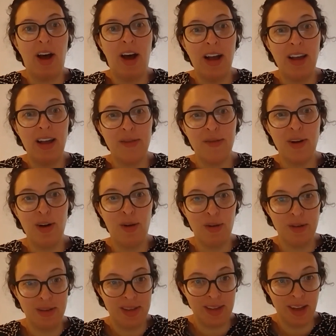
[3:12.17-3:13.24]
either
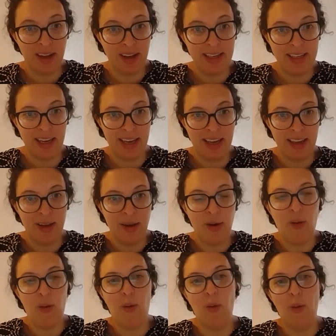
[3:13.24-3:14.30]
alongside it
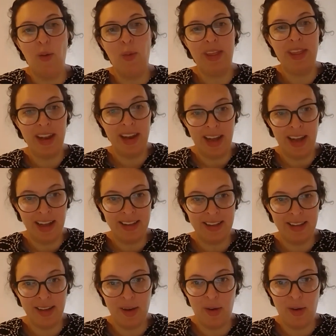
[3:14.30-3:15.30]
or within it,